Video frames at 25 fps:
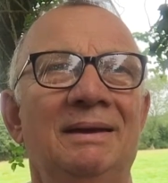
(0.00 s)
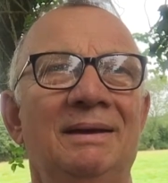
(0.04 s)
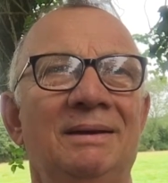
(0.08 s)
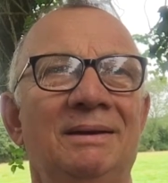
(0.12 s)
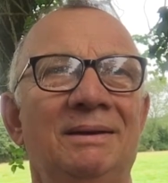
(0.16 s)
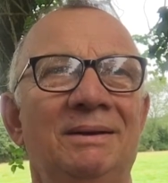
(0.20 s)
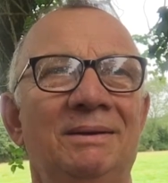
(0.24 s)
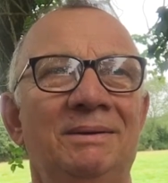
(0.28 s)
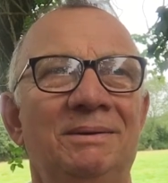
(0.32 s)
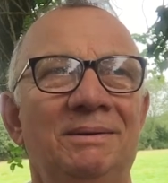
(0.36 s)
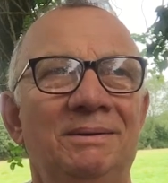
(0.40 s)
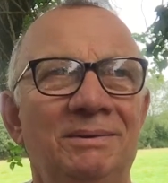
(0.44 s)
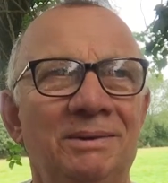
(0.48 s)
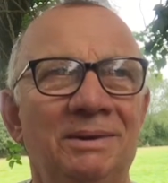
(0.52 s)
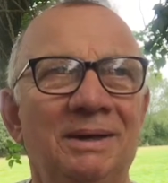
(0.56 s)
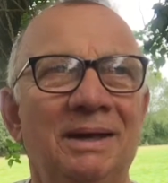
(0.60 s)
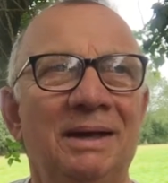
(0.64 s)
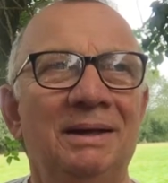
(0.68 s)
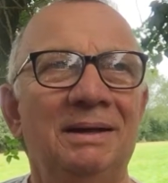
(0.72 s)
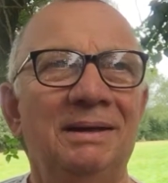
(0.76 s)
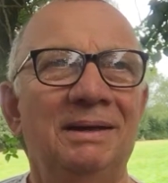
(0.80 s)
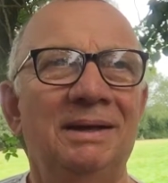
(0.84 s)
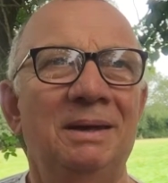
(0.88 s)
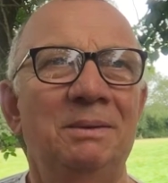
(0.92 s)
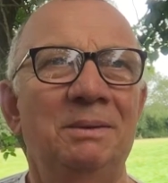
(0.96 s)
All
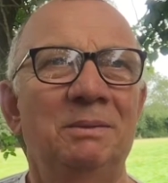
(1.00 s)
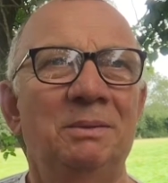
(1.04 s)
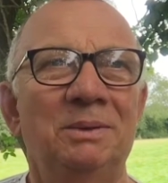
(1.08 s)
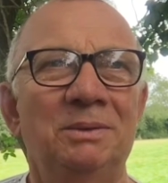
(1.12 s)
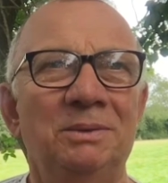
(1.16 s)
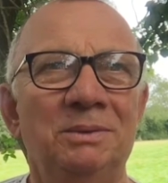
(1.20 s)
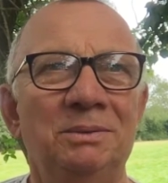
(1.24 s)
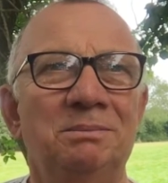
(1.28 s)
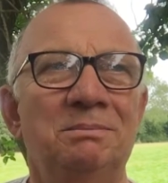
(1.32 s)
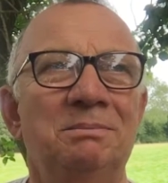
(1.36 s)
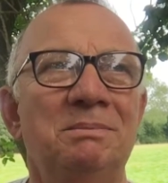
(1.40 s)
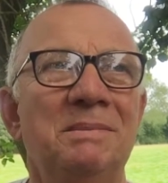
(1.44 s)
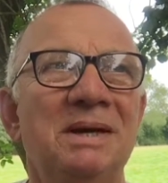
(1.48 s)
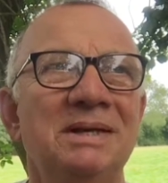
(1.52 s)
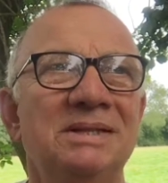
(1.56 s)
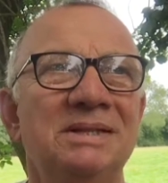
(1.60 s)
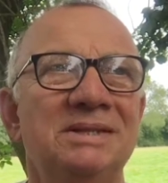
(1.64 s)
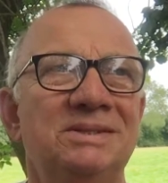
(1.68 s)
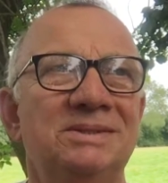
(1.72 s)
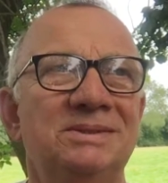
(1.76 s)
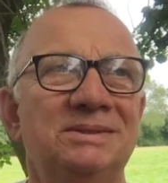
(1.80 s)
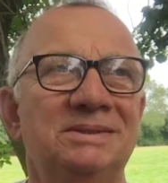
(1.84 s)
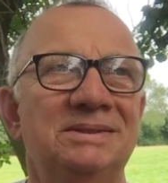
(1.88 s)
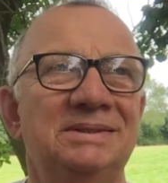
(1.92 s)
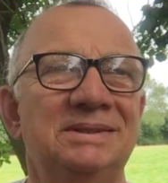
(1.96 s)
right, came not much
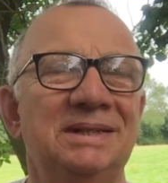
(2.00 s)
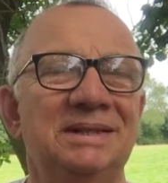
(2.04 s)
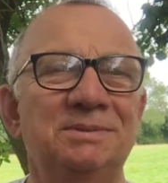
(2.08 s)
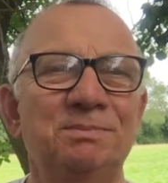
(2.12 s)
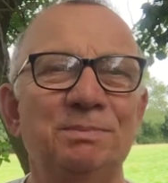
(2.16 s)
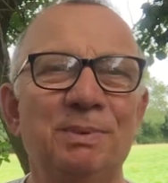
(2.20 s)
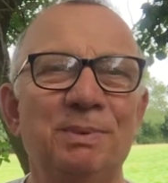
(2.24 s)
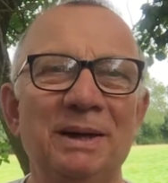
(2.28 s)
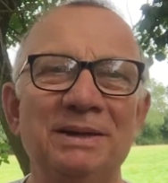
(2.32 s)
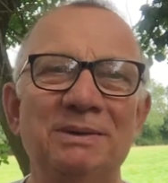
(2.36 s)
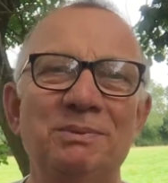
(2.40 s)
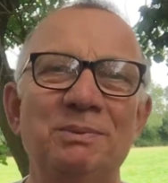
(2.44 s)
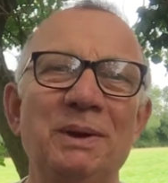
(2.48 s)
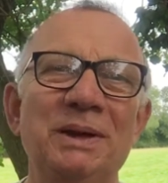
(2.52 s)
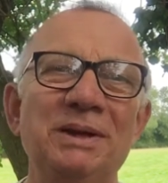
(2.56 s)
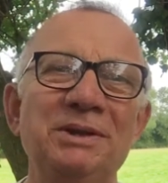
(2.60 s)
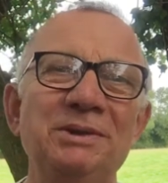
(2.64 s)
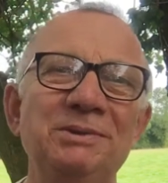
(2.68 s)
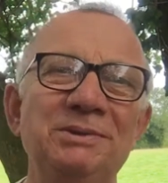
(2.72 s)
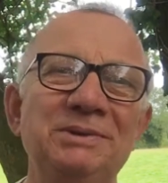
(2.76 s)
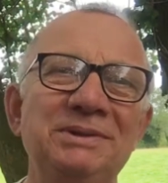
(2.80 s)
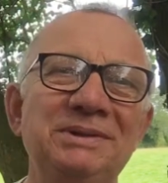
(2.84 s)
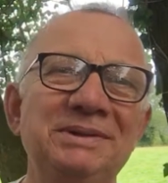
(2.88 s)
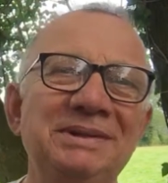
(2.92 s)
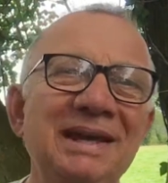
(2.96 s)
success, but when
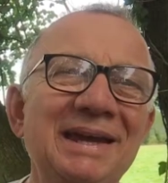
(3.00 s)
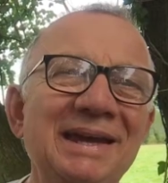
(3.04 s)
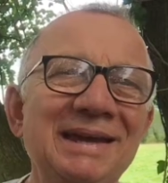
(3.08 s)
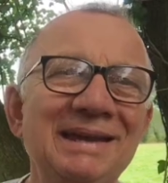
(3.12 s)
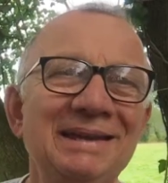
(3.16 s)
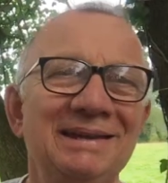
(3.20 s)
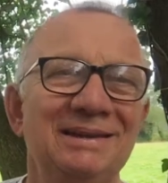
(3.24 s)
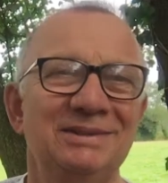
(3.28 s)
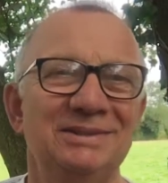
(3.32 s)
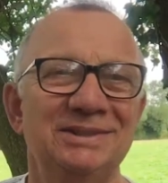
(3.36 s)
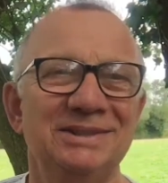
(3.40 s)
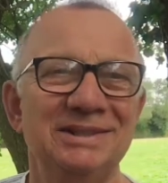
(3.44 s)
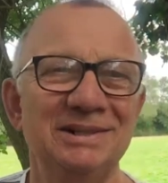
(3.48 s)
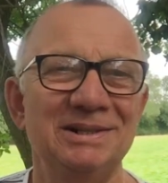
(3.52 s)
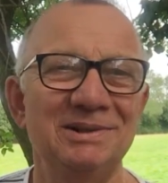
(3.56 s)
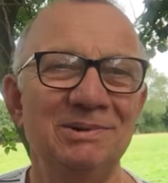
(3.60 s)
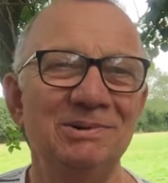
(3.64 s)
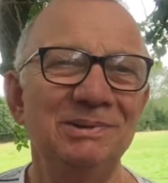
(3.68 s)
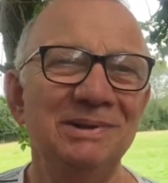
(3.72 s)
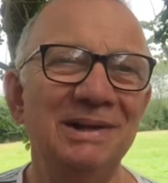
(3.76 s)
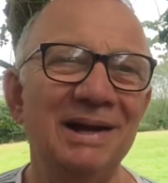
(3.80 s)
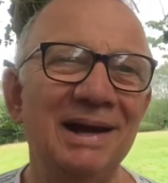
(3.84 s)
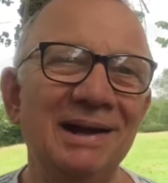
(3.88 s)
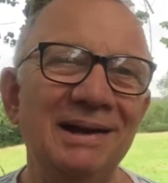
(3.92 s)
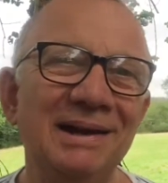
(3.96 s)
you think,
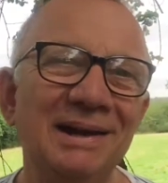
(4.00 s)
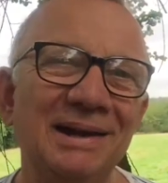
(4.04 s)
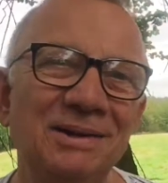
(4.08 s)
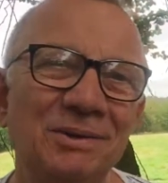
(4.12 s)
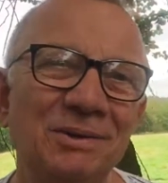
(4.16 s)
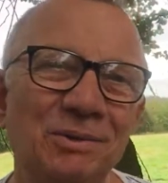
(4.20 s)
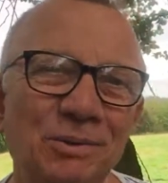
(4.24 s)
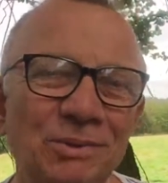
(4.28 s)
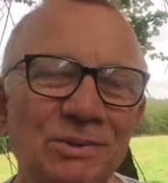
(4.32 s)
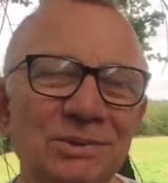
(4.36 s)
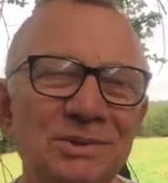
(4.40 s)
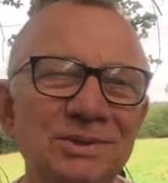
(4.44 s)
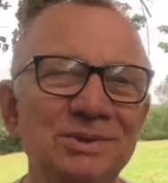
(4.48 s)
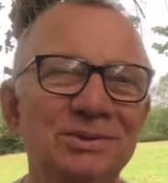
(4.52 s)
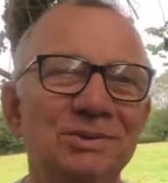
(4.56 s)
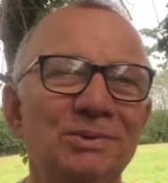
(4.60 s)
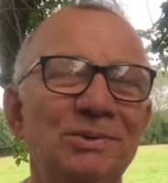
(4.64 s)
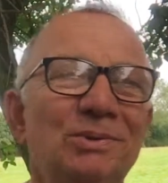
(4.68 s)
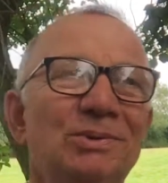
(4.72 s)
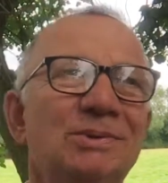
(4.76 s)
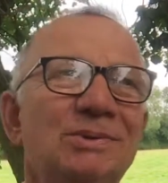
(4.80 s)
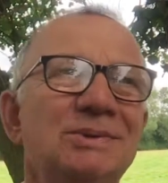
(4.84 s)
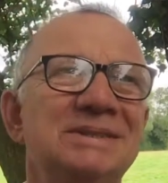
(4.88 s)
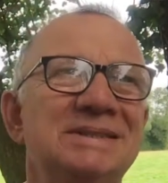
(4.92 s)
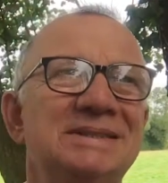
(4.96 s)
slow down and hold your
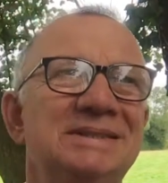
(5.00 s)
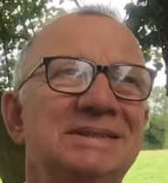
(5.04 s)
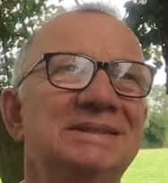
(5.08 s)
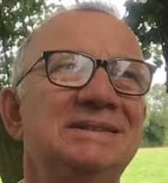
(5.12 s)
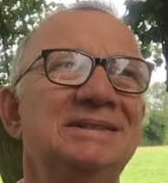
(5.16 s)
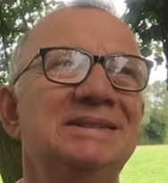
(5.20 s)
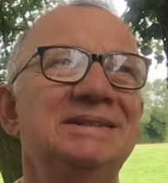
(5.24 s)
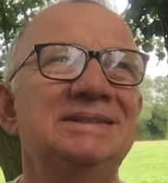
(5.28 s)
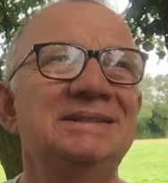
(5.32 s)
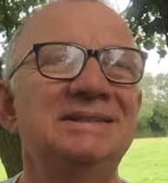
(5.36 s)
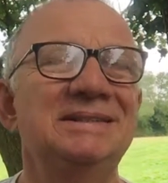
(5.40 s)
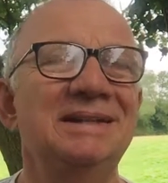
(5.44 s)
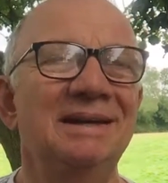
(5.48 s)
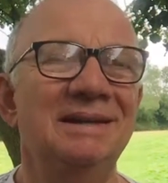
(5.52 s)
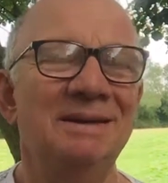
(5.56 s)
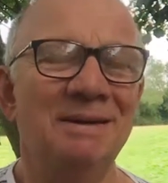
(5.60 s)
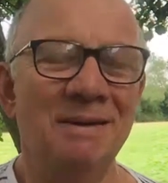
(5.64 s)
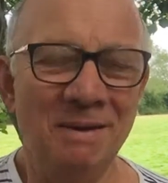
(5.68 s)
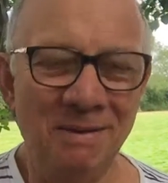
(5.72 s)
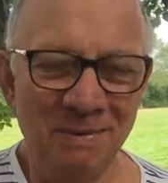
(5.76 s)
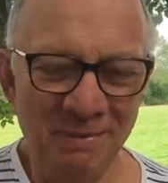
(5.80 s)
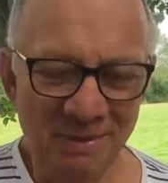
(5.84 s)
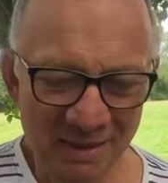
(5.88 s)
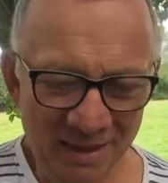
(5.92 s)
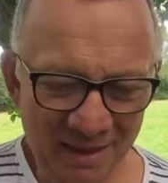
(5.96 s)
horses.
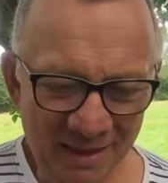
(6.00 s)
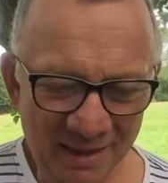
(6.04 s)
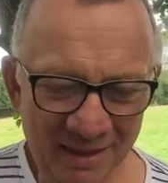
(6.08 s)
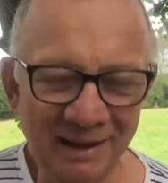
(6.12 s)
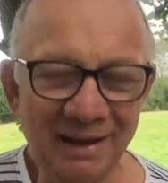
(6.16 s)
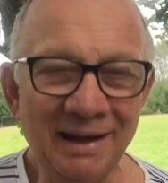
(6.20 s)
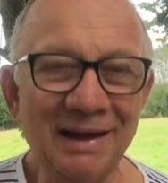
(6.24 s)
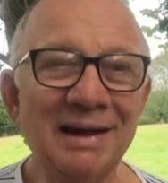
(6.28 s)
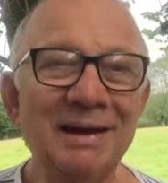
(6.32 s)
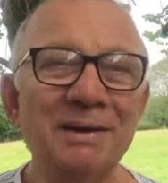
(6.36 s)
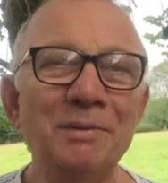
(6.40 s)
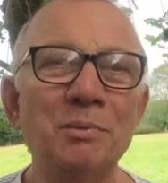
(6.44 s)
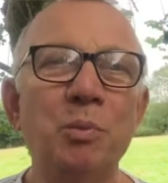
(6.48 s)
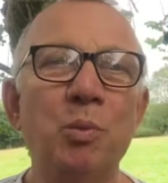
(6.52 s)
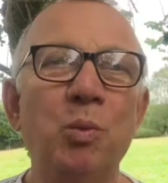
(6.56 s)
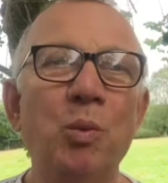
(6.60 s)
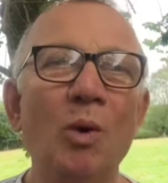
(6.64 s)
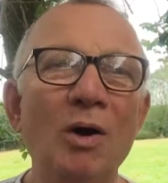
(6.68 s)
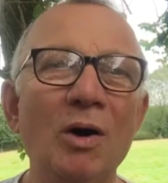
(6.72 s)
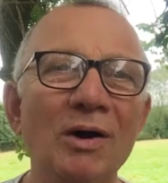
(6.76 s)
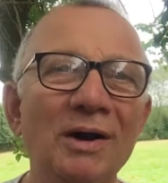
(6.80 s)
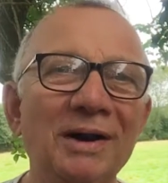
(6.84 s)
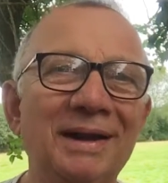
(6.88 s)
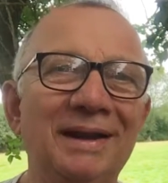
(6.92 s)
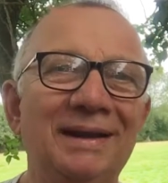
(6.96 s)
I
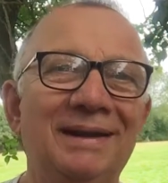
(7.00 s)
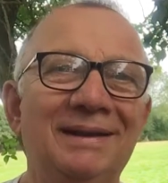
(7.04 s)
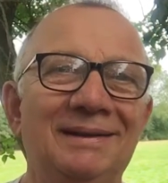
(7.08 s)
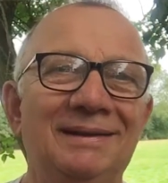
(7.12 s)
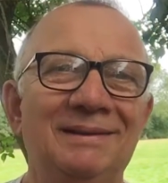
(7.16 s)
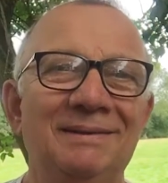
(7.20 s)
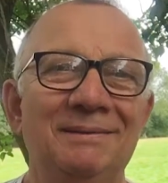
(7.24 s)
won.